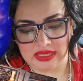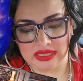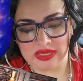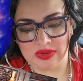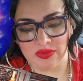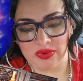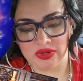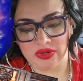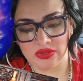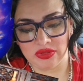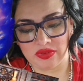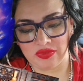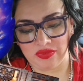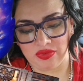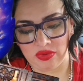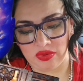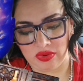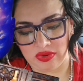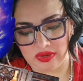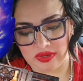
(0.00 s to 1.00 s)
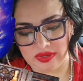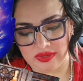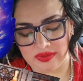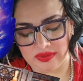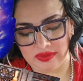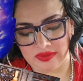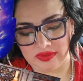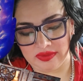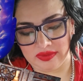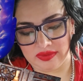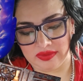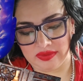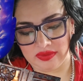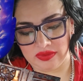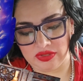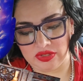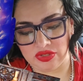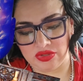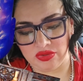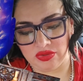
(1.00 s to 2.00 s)
And they went on the floor
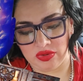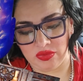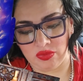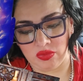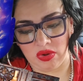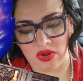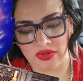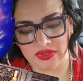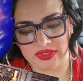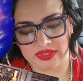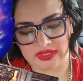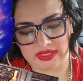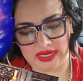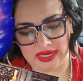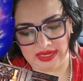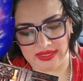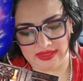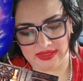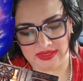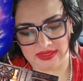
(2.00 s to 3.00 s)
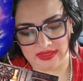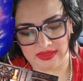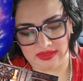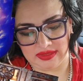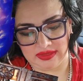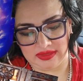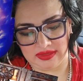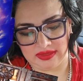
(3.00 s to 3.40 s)
to do a waltz dance.